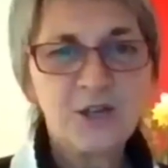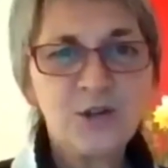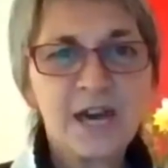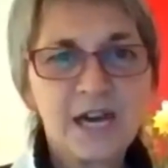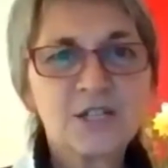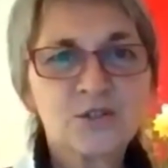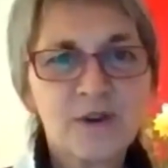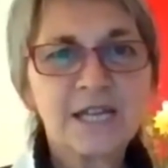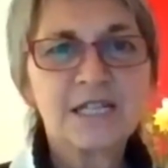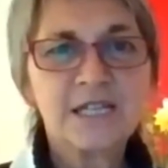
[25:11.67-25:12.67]
you get
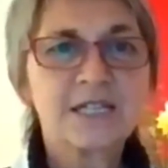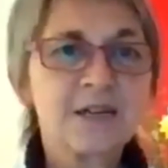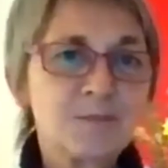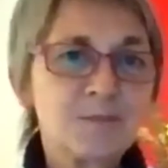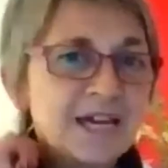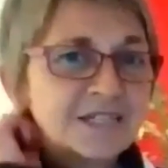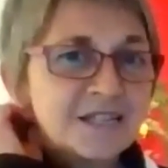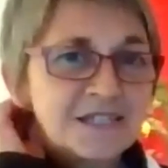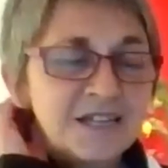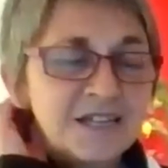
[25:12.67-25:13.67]
attracted to
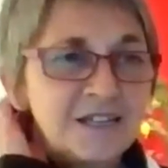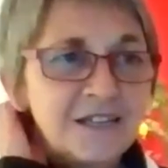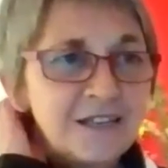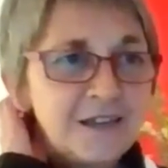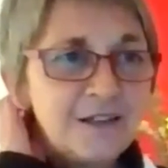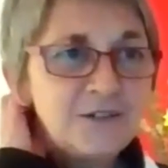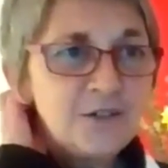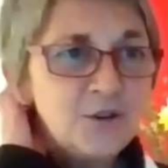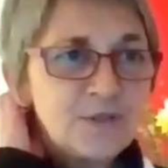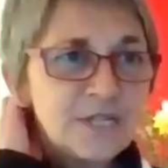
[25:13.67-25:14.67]
complexity.
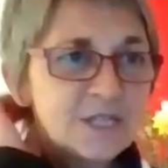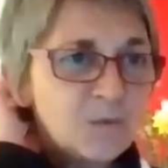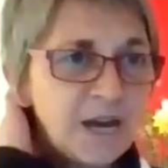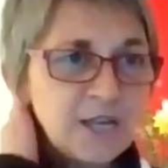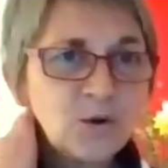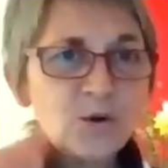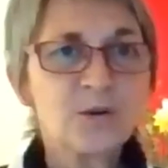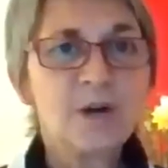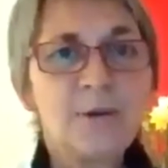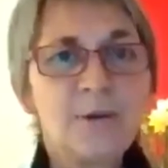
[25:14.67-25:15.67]
Notice where
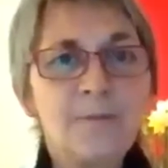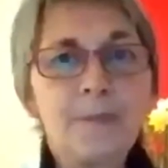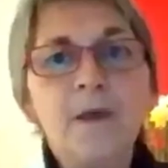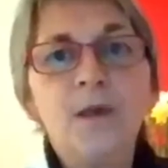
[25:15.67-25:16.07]
you're